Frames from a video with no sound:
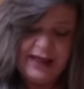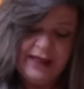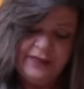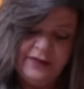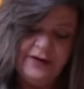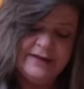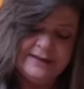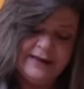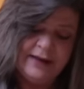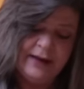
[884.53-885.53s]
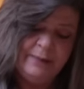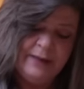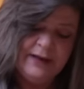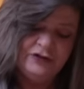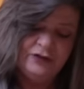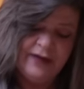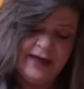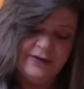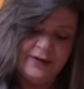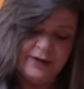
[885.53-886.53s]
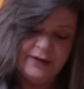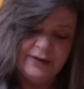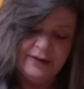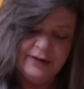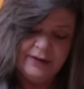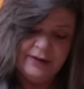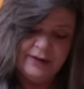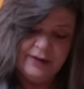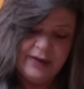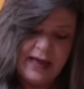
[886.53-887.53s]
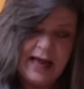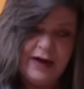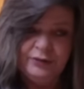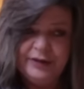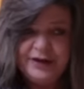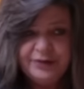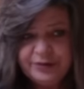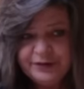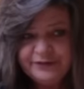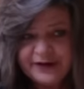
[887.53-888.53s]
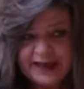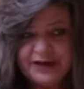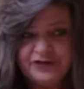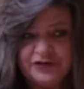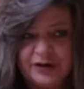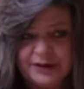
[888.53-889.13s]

There is a coming together, a reunification.